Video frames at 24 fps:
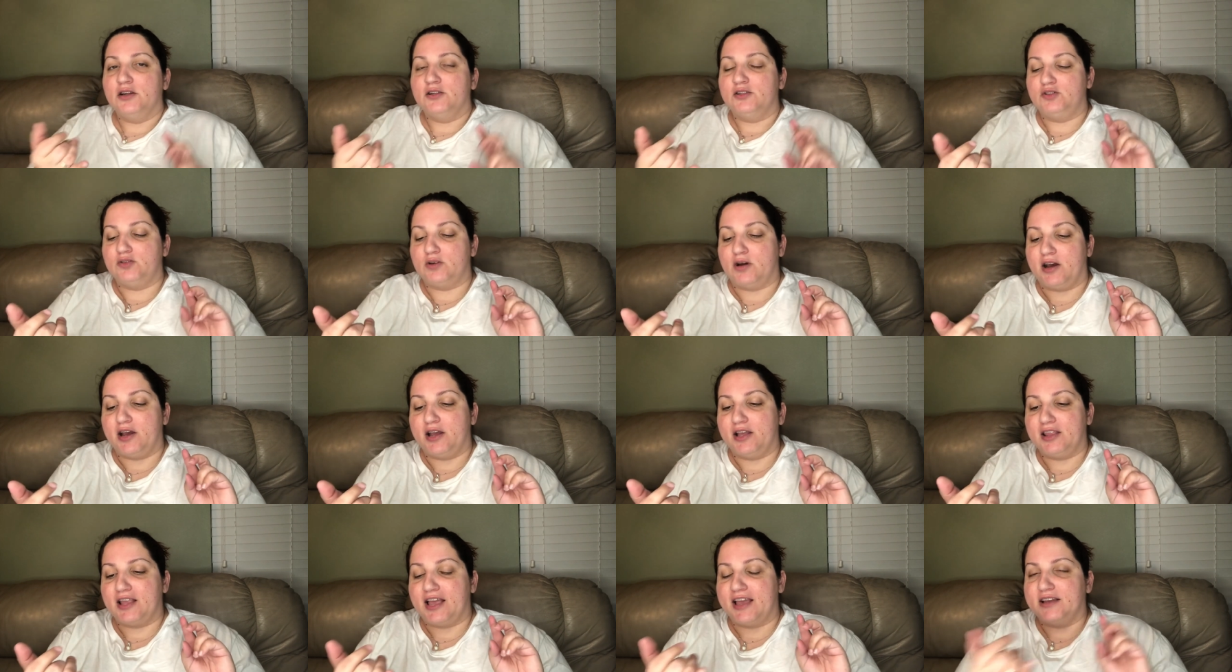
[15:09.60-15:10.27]
do
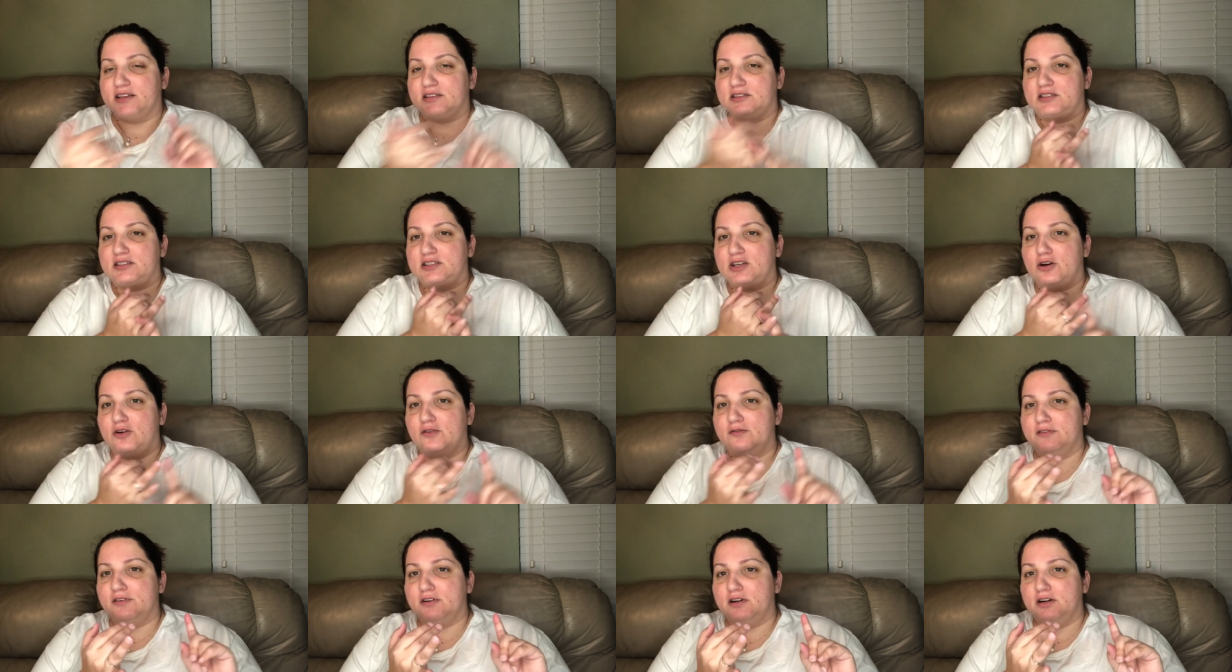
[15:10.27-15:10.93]
I like
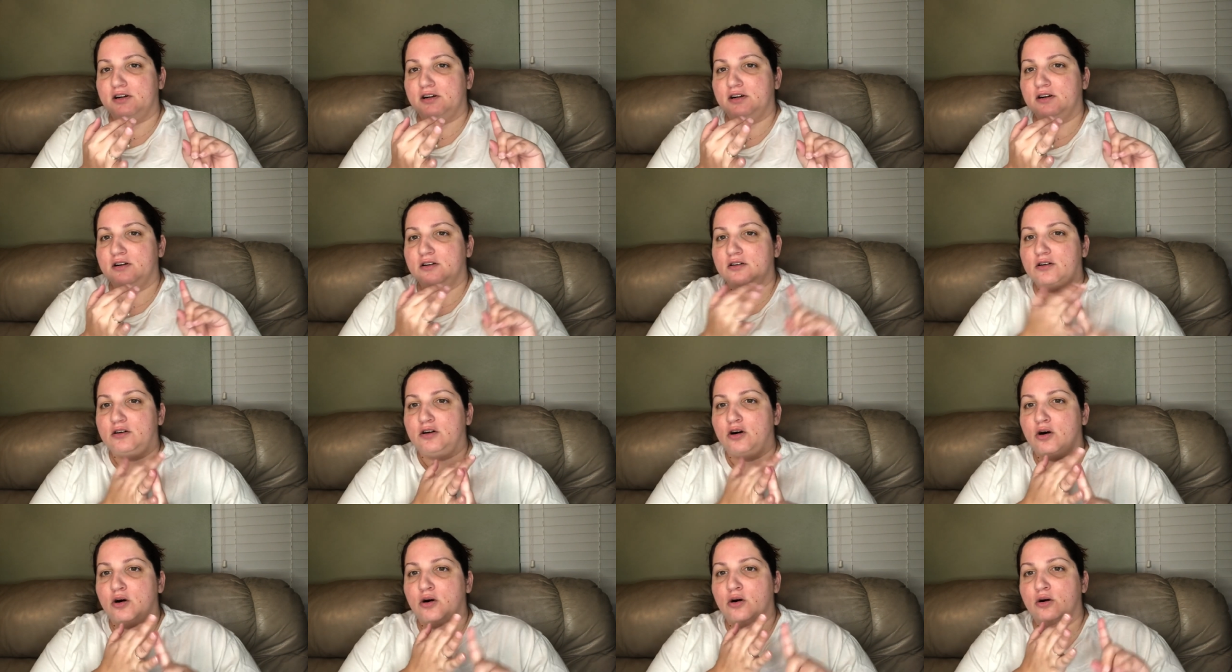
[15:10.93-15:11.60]
silver,
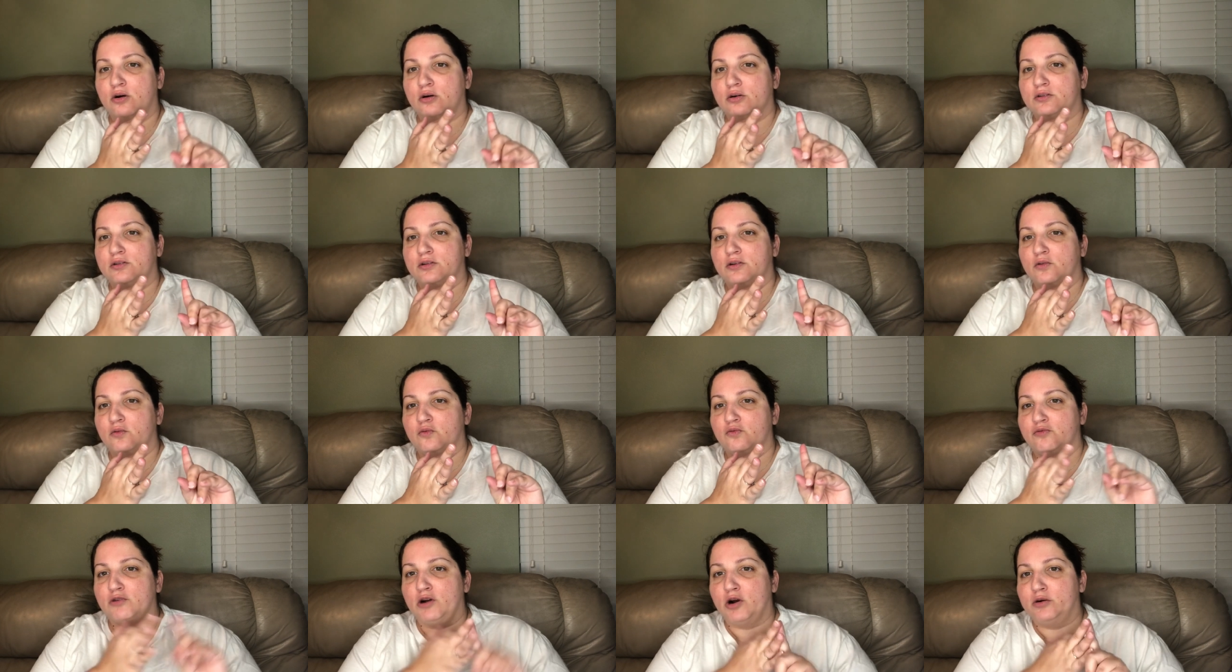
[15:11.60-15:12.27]
gold,
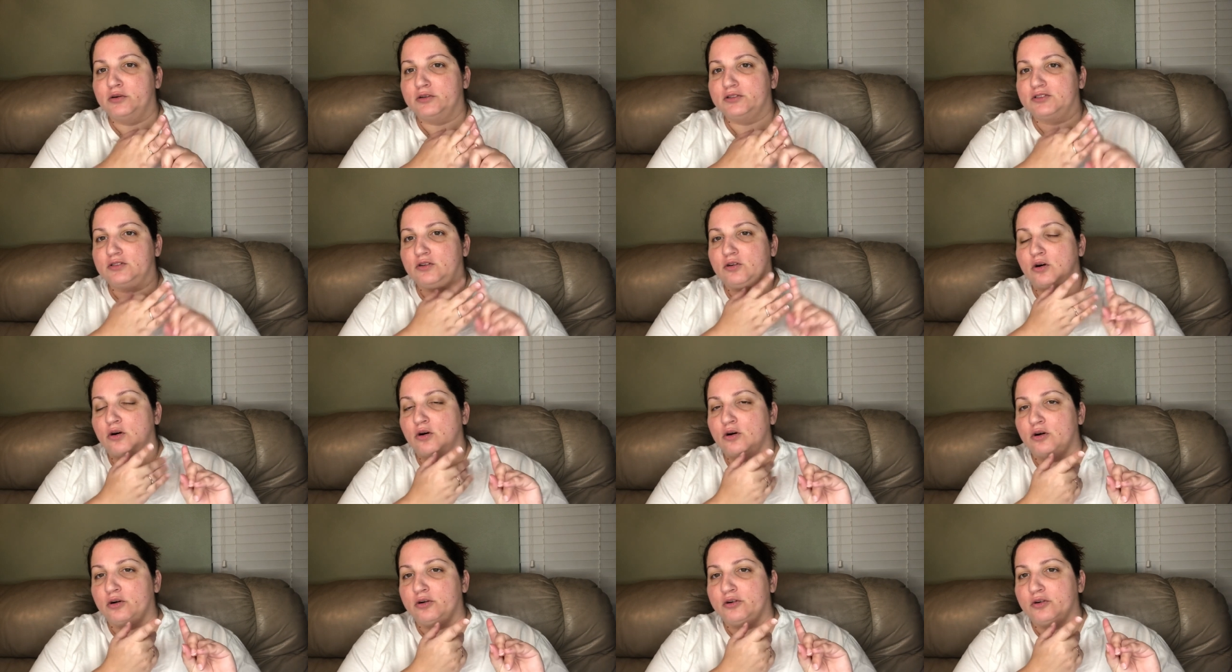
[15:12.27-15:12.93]
rose
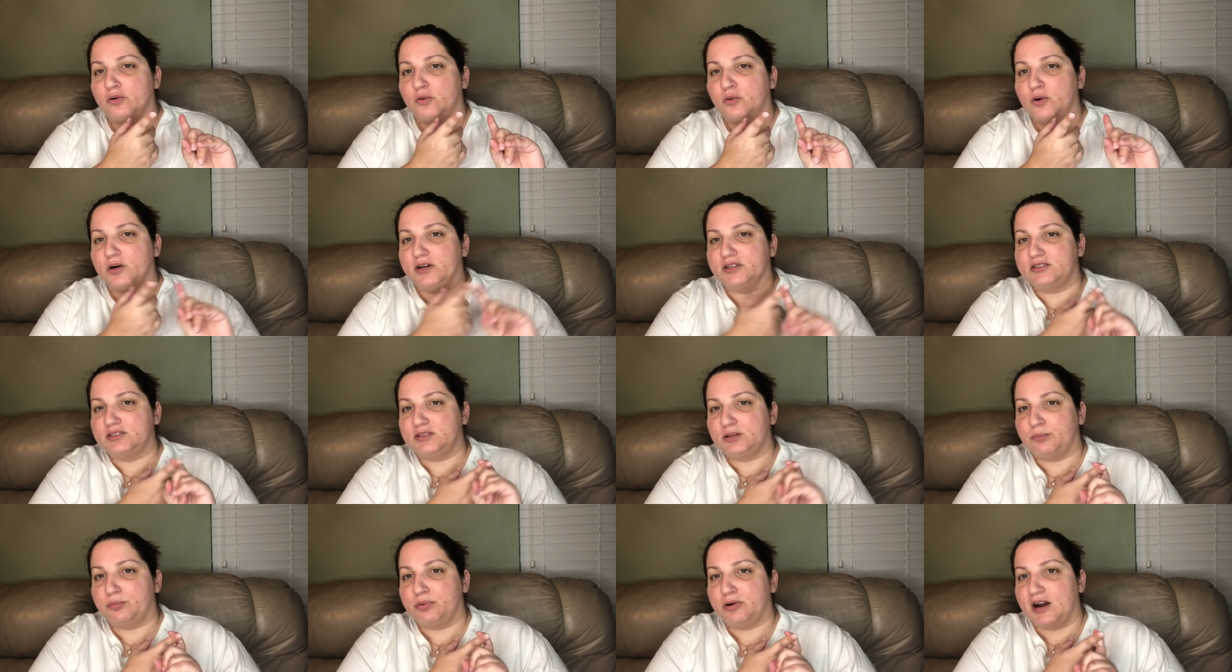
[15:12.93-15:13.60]
gold, or
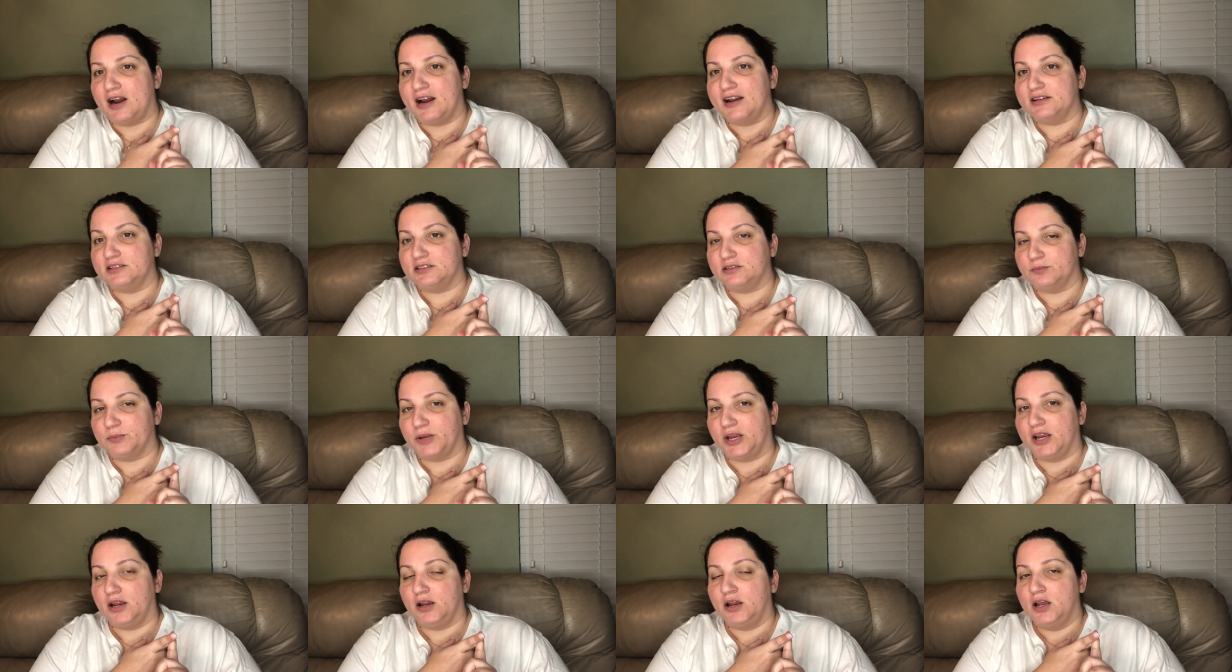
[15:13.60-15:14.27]
surprise
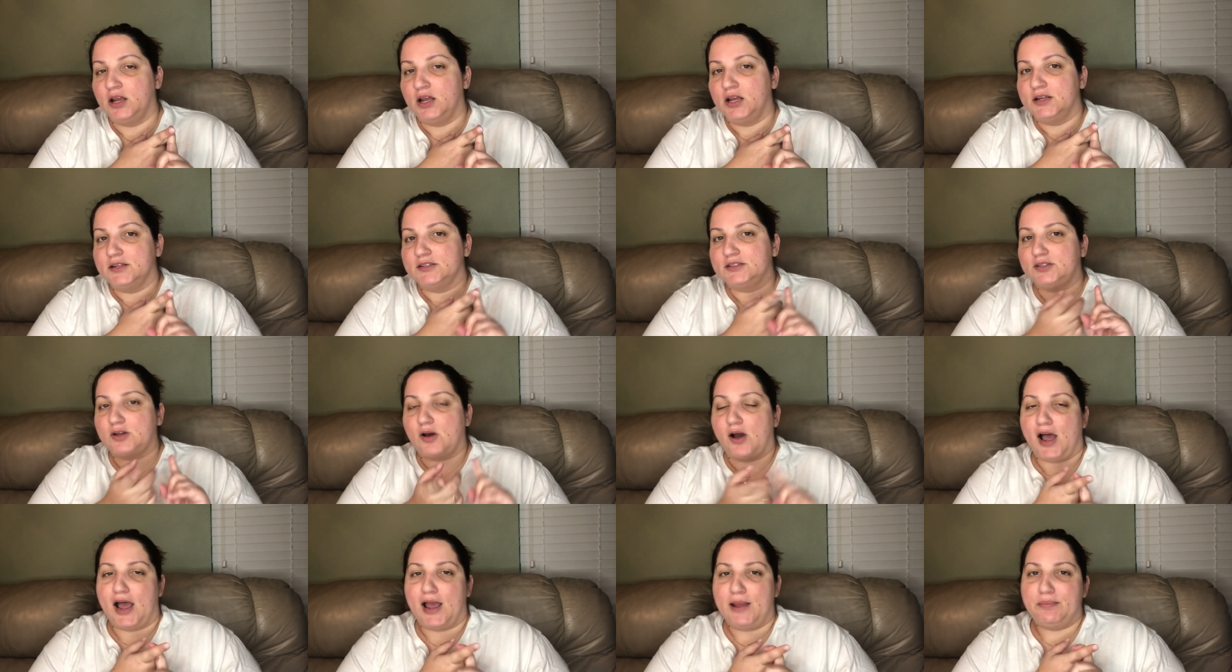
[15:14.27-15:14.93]
me?
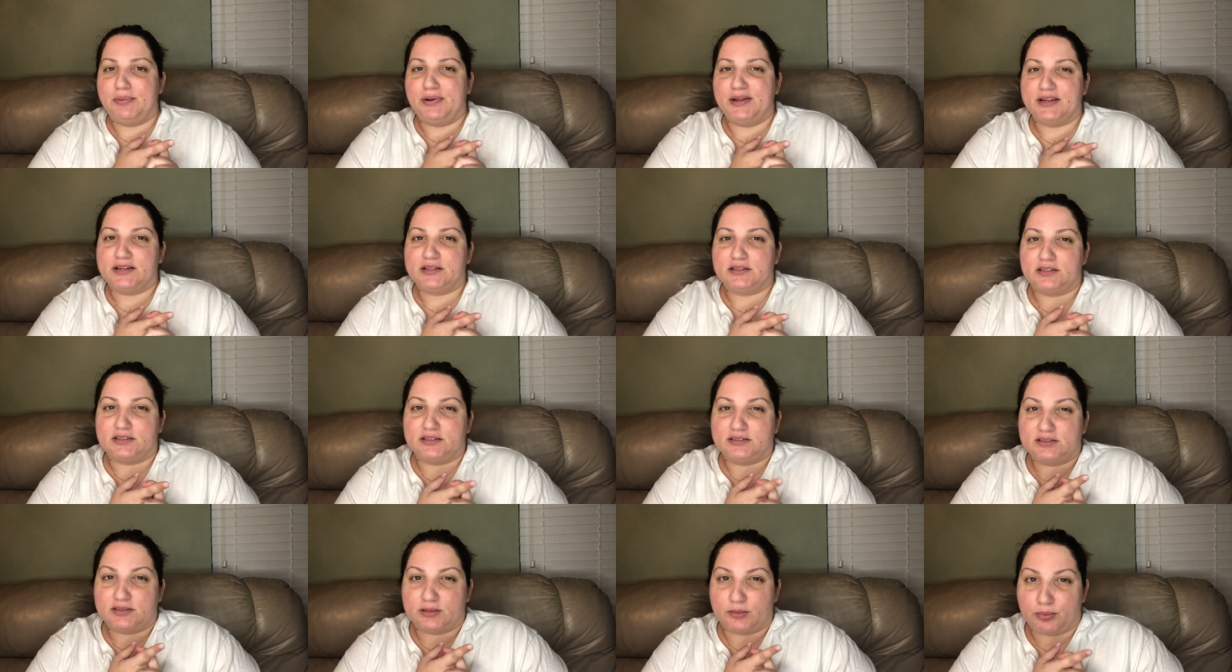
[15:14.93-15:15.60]
So I picked
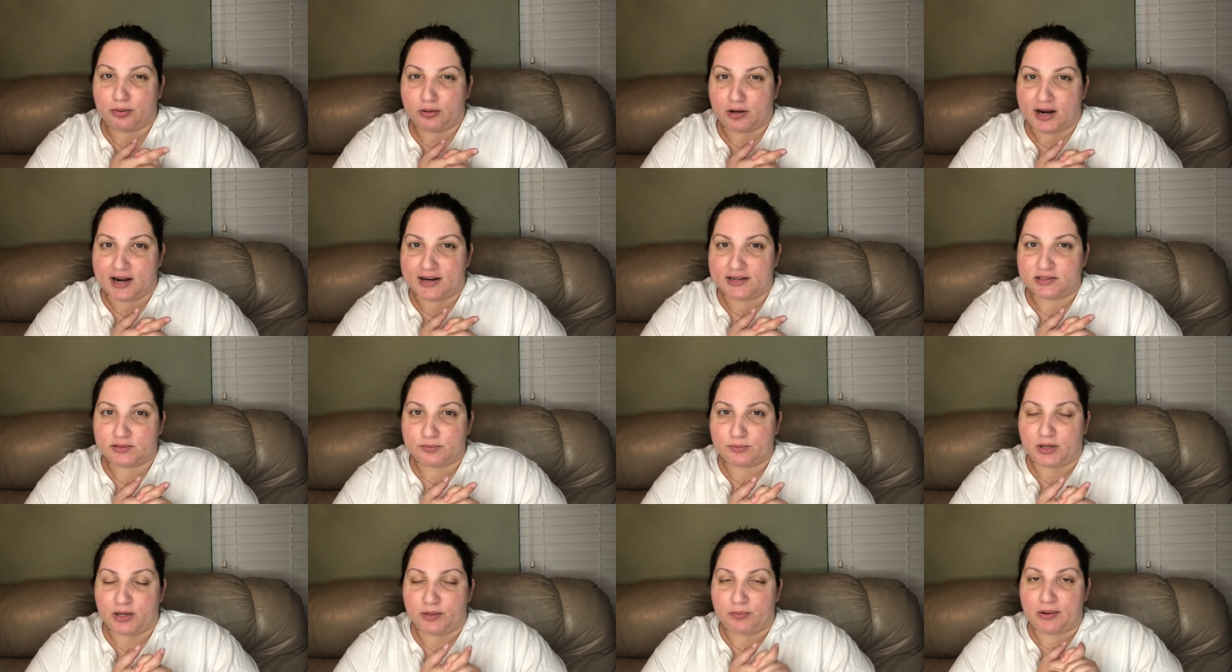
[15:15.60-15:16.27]
the
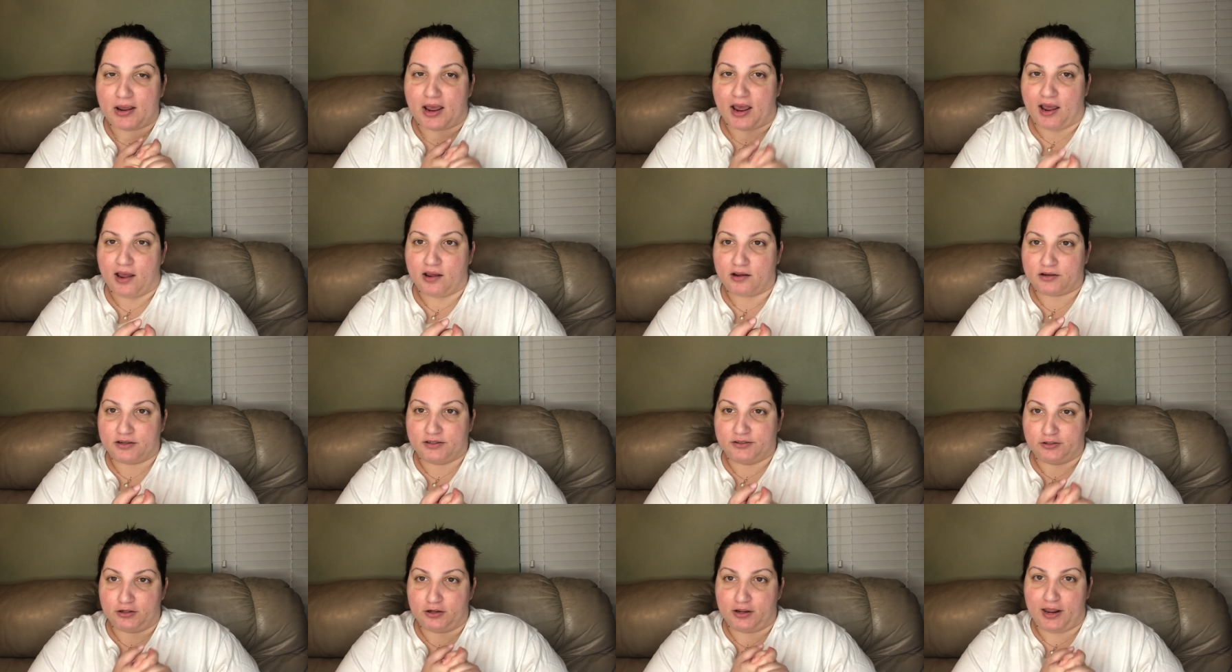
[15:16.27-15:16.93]
surprise me
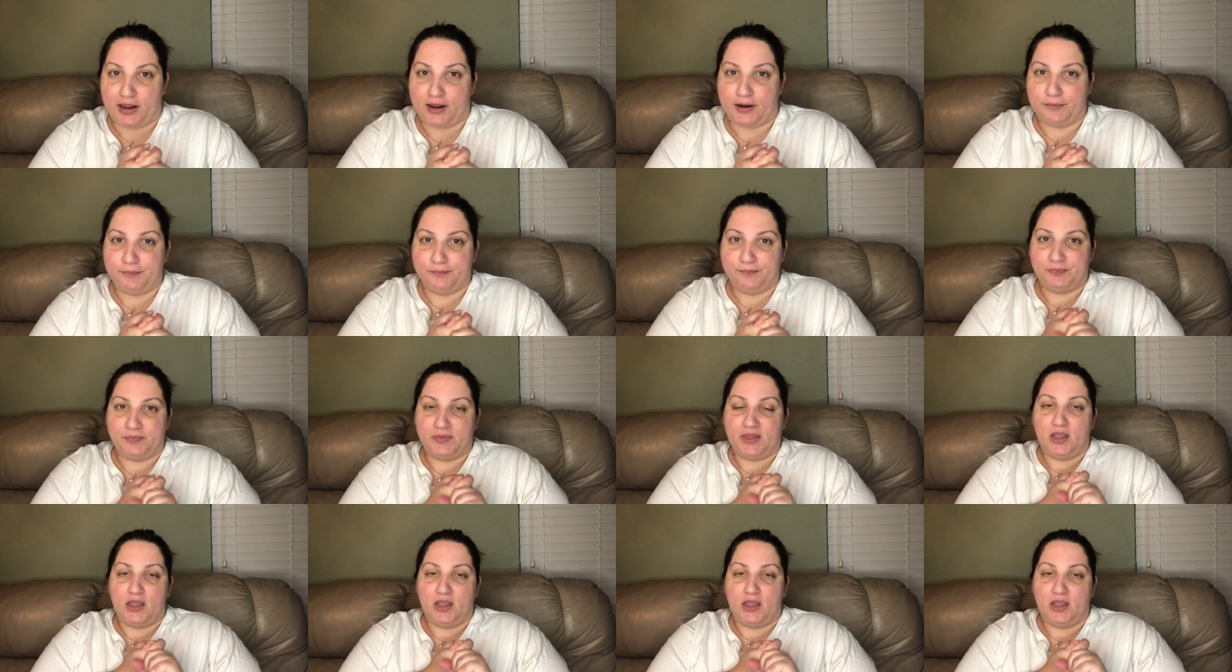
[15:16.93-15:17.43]
pack, okay?